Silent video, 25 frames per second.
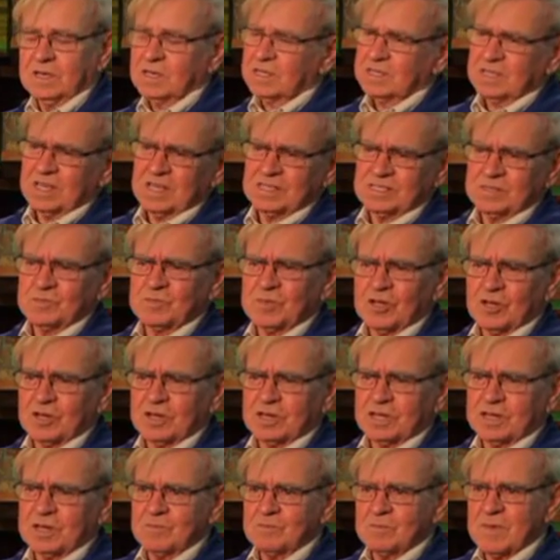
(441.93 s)
because I'm
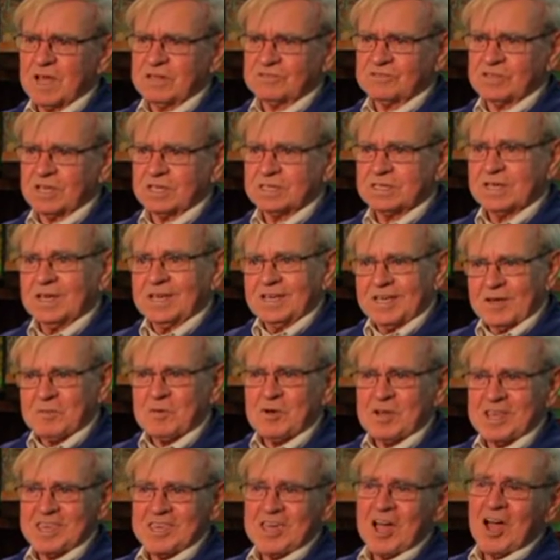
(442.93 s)
talking in metrics,
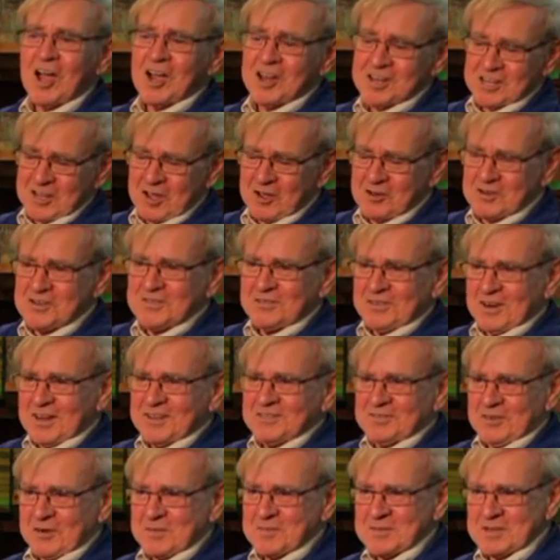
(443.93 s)
about a yard out
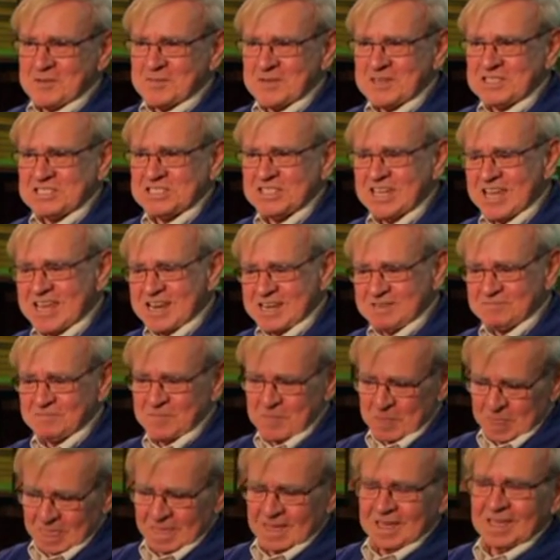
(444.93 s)
from the machine,
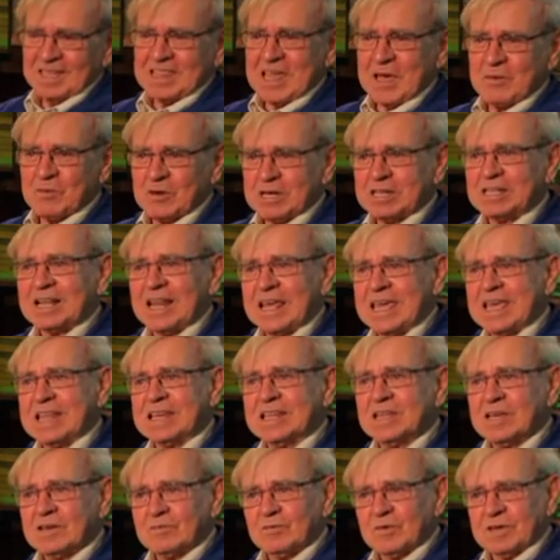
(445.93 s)
they would clean
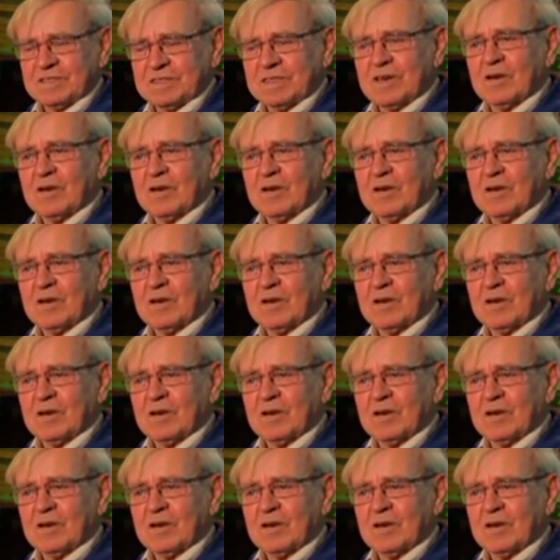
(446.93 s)
with